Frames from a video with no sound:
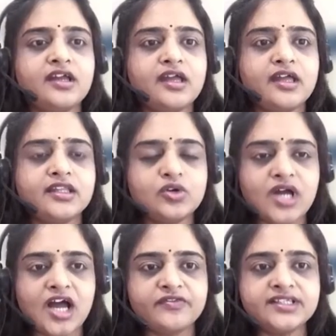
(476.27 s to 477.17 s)
Now
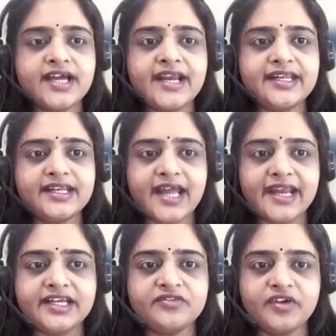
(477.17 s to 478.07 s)
after that in
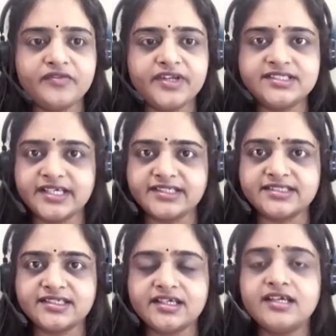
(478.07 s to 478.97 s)
1956,
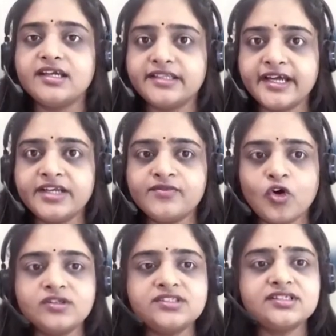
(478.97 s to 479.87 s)
there
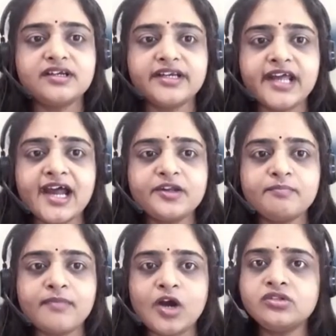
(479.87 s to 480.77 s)
was Dartmouth